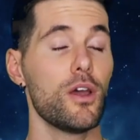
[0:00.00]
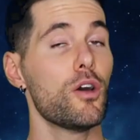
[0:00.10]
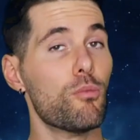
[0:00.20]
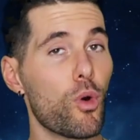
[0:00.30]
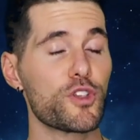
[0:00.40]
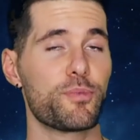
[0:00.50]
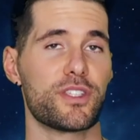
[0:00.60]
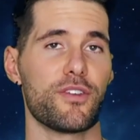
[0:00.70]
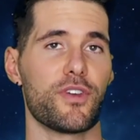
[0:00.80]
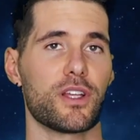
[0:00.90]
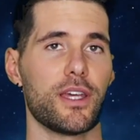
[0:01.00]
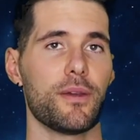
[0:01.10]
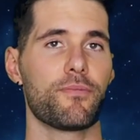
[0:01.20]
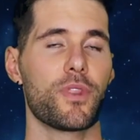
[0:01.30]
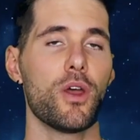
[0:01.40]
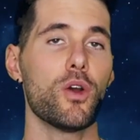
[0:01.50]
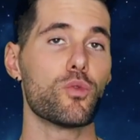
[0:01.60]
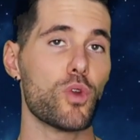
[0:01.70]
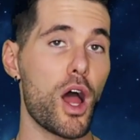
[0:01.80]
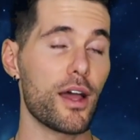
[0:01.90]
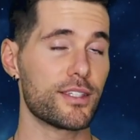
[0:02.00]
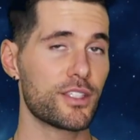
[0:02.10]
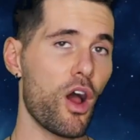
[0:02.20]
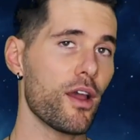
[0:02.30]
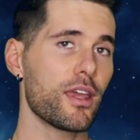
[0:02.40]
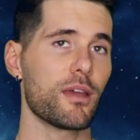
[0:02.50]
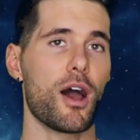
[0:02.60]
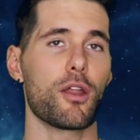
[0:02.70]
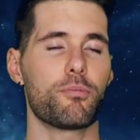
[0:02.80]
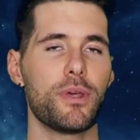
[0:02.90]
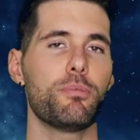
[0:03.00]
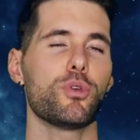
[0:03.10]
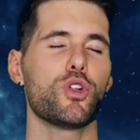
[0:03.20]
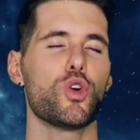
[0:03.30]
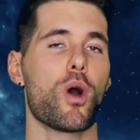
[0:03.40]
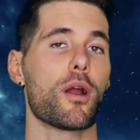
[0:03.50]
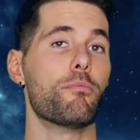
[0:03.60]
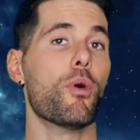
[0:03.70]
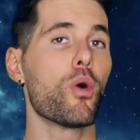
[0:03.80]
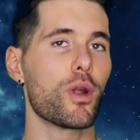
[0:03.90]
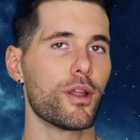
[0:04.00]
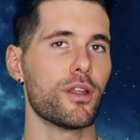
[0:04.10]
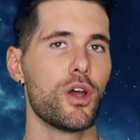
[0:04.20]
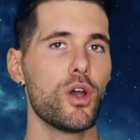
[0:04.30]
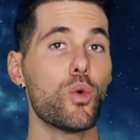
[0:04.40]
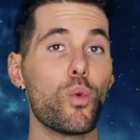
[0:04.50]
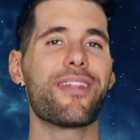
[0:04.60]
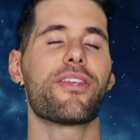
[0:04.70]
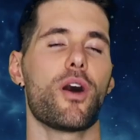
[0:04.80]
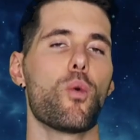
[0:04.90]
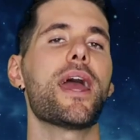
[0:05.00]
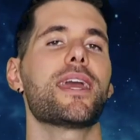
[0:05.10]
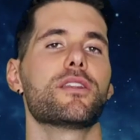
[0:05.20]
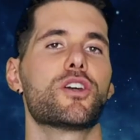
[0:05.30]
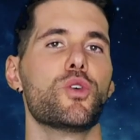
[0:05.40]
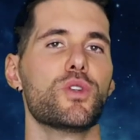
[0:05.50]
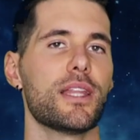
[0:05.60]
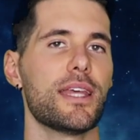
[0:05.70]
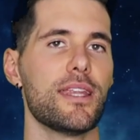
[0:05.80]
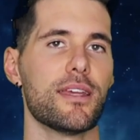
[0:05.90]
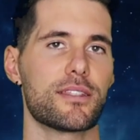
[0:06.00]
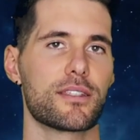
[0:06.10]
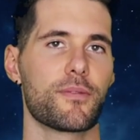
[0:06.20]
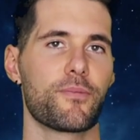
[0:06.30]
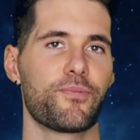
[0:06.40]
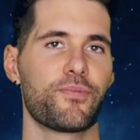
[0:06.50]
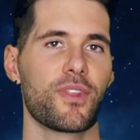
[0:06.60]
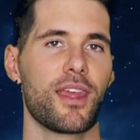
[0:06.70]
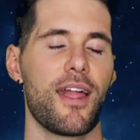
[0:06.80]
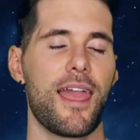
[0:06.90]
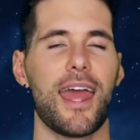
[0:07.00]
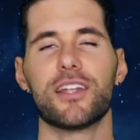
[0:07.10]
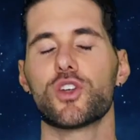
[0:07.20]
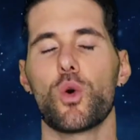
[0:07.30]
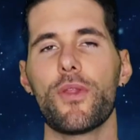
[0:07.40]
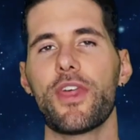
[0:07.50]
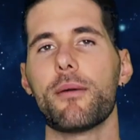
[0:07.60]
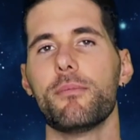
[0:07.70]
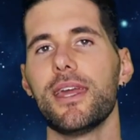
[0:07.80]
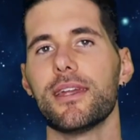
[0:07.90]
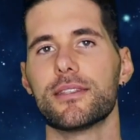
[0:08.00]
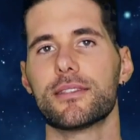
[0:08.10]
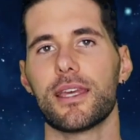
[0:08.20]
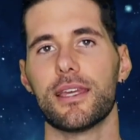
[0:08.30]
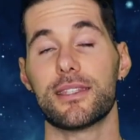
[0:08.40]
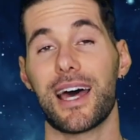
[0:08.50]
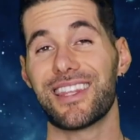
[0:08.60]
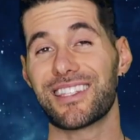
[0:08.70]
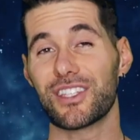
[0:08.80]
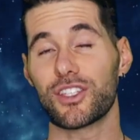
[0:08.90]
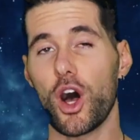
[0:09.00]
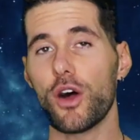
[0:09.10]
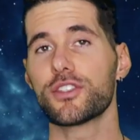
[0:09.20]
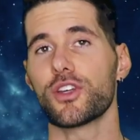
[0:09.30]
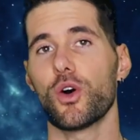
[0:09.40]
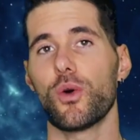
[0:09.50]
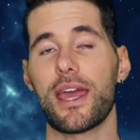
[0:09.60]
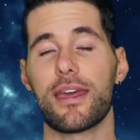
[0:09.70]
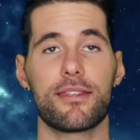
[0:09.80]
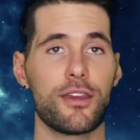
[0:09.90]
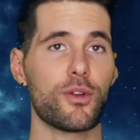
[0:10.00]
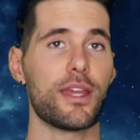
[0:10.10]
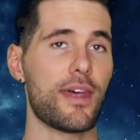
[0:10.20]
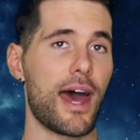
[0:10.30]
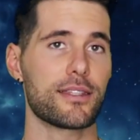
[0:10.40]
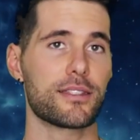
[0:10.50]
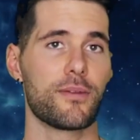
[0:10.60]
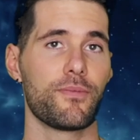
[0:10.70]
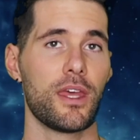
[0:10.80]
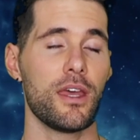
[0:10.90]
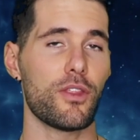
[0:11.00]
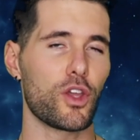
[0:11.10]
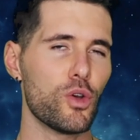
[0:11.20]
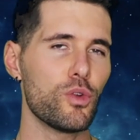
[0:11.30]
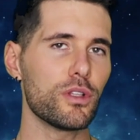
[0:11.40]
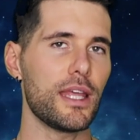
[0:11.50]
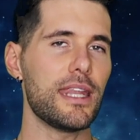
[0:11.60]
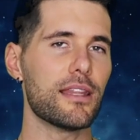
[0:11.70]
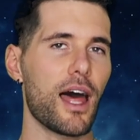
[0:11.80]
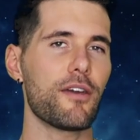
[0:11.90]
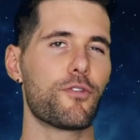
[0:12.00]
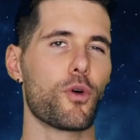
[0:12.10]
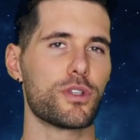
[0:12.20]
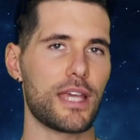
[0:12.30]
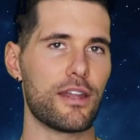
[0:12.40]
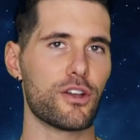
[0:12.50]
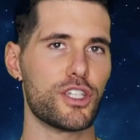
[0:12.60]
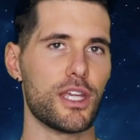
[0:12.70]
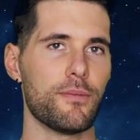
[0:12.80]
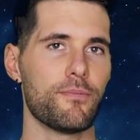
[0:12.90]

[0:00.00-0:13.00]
More specifically, Ra is talking about people who are born with awakened Kundalinis. And so what that means is that this is also a theory that the Kundalini life force energy